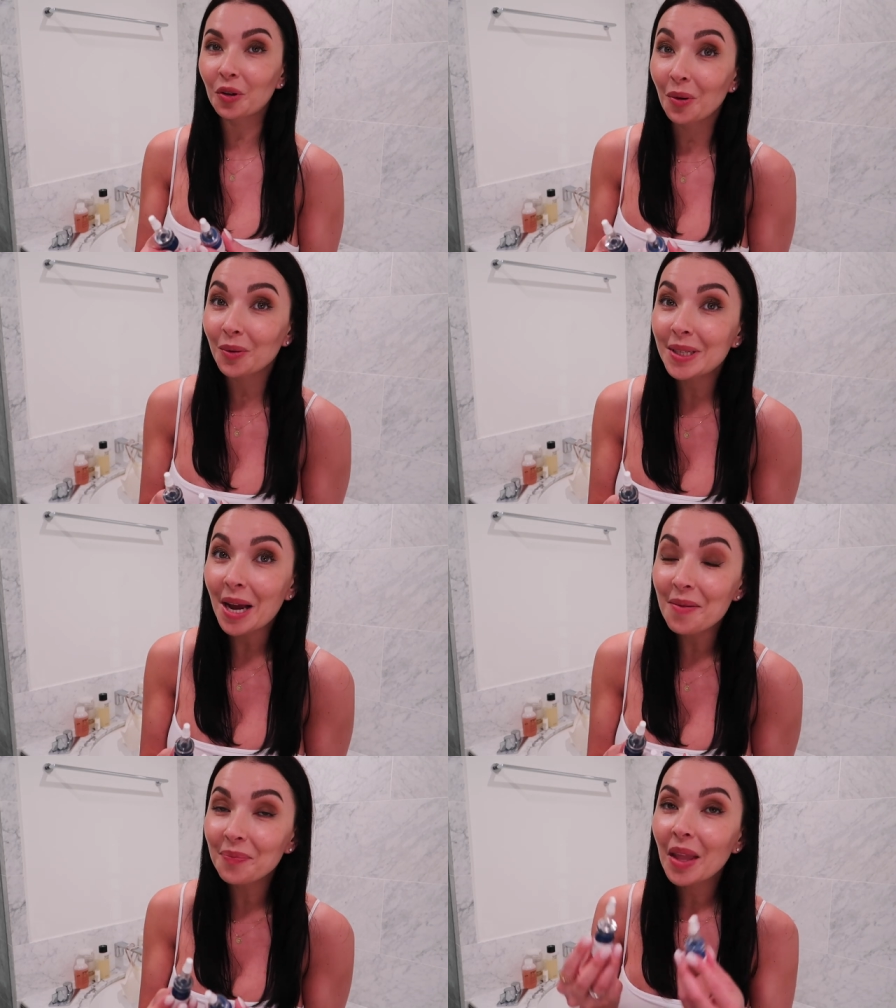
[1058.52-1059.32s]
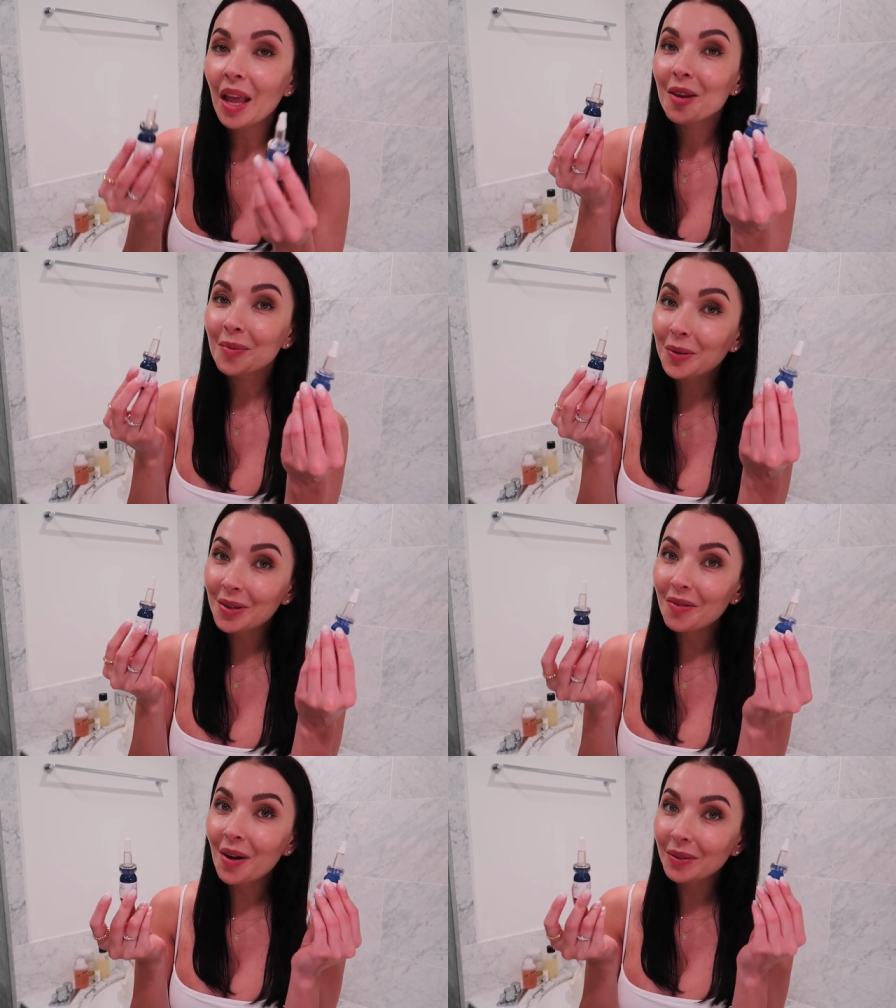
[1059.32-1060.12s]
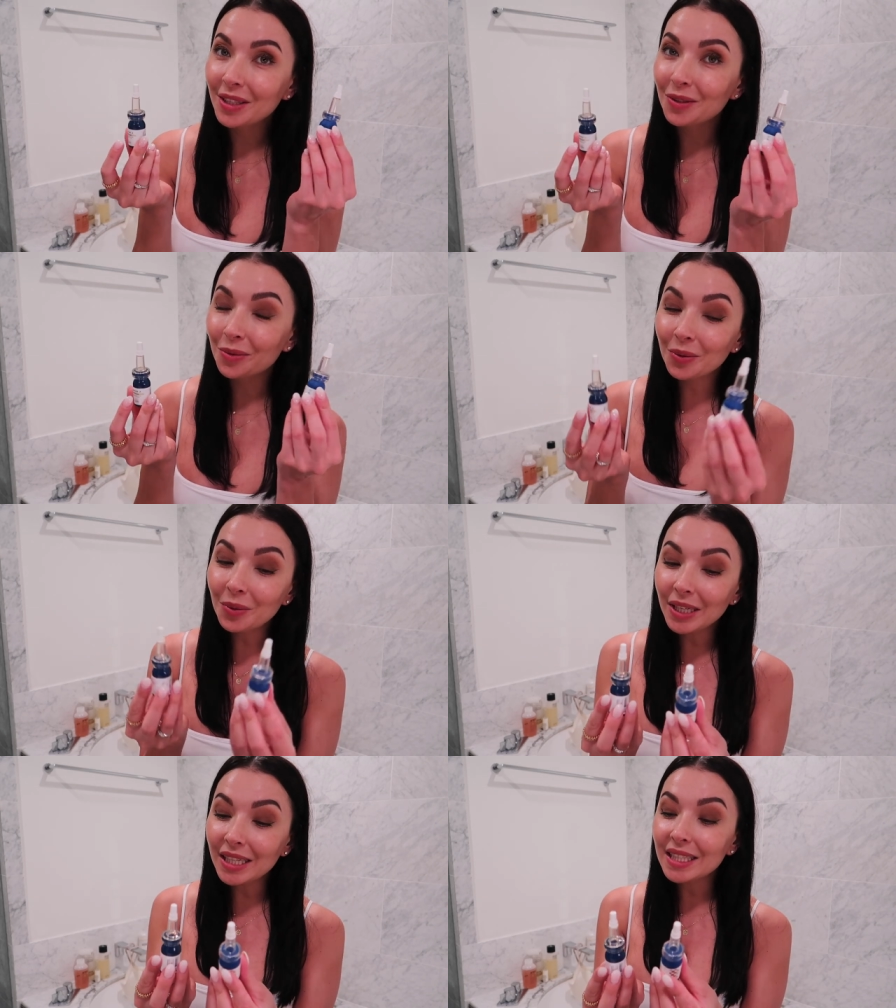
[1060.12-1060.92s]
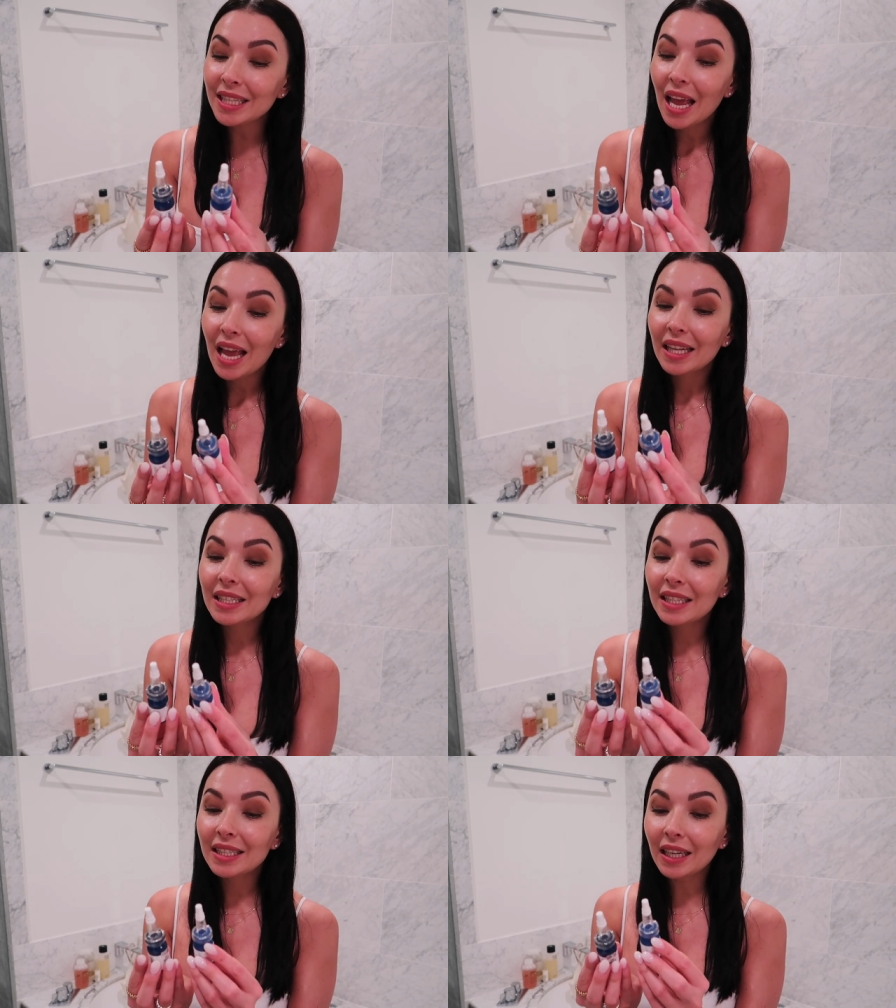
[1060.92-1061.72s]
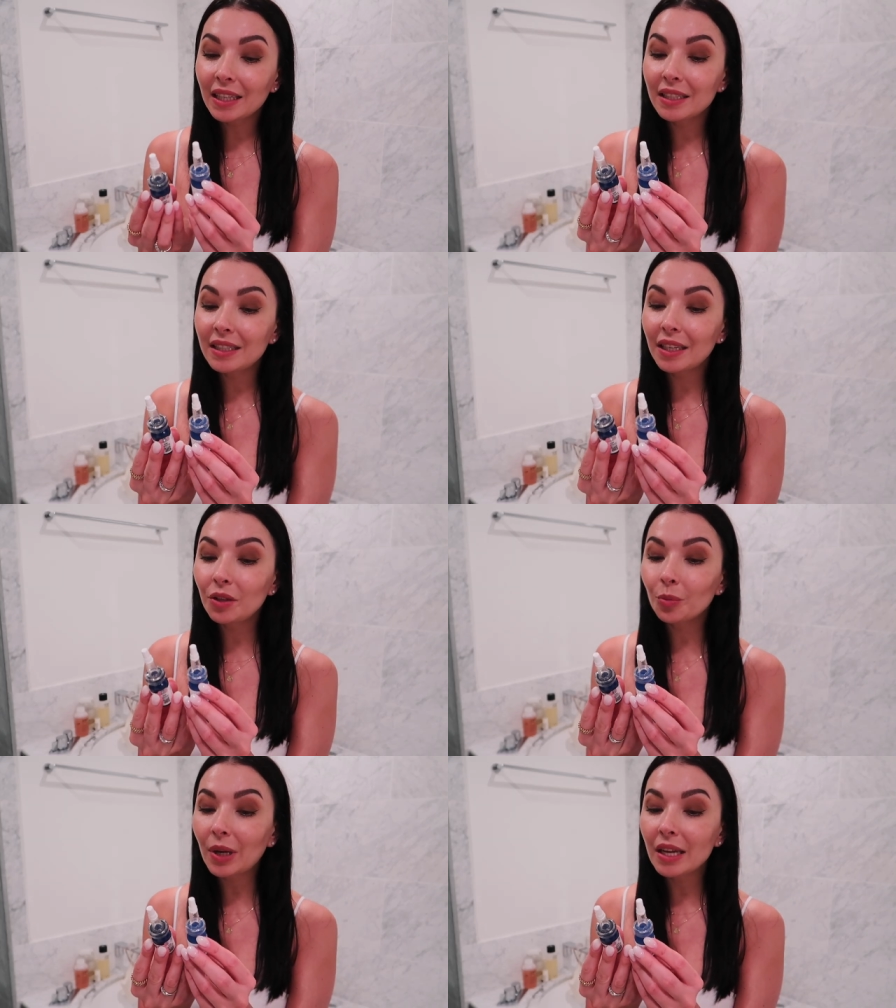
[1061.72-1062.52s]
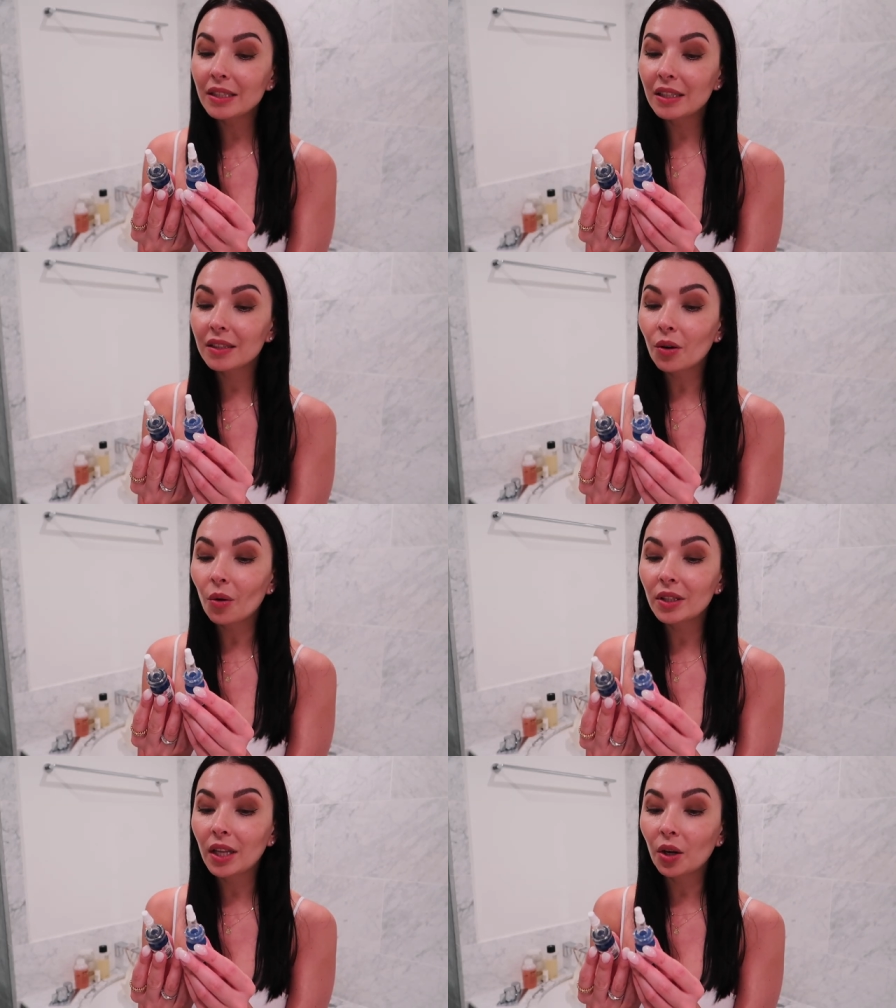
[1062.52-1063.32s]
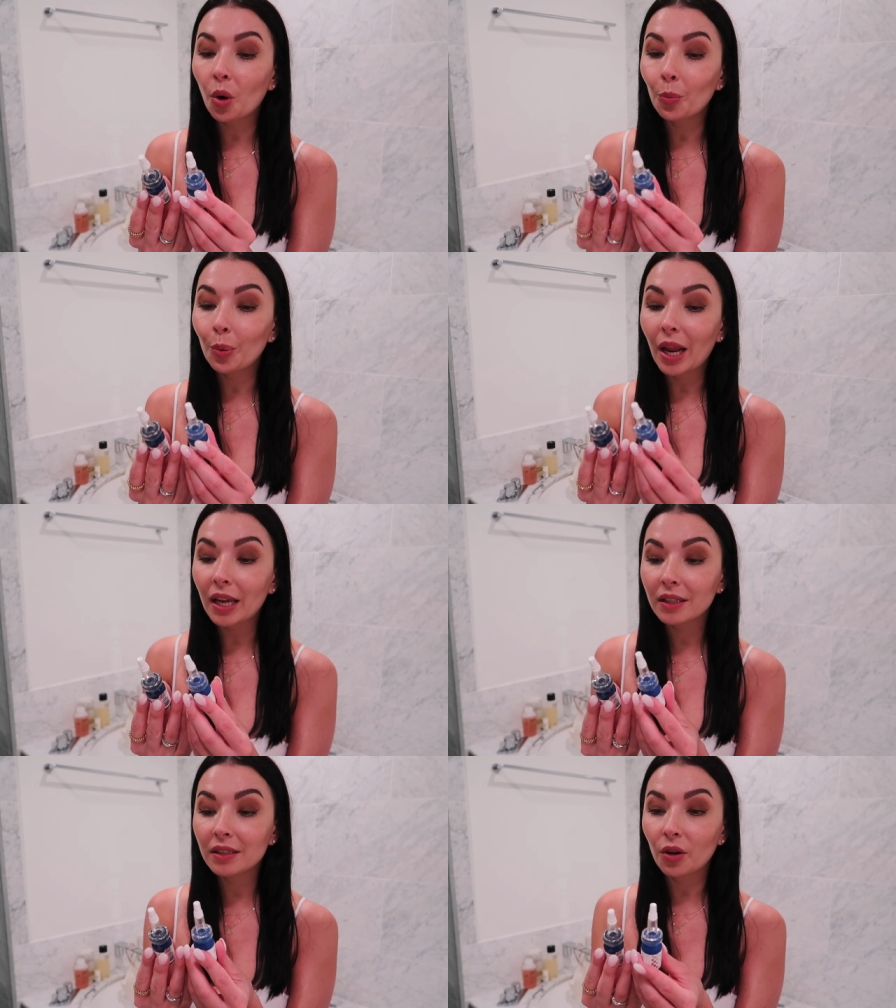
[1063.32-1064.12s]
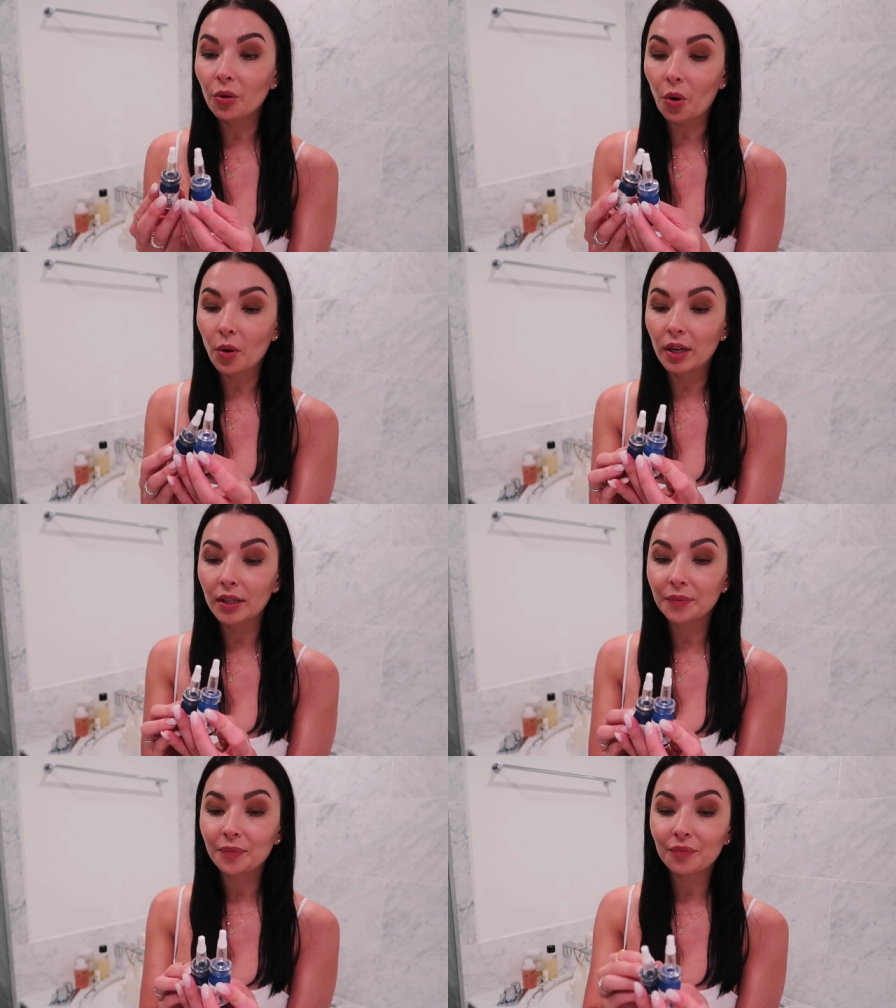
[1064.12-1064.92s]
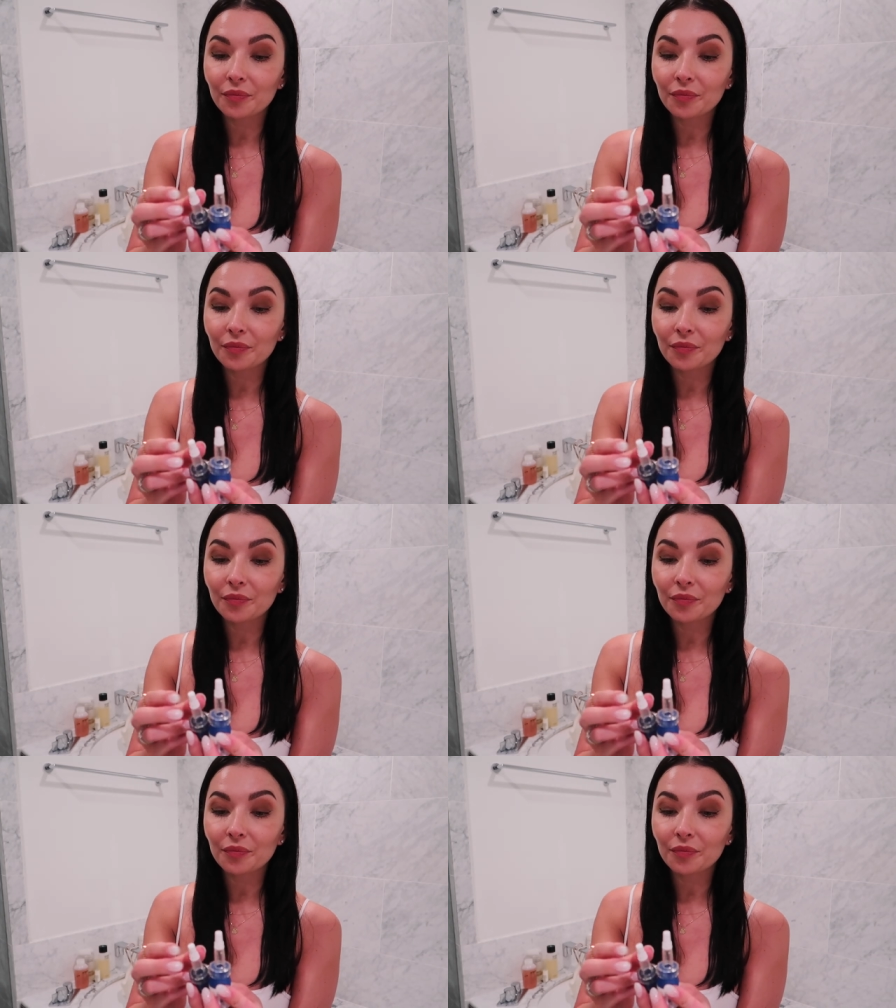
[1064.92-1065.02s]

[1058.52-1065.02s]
for a long time because I found these two goodies. The second serum guys is called the Complex Royal.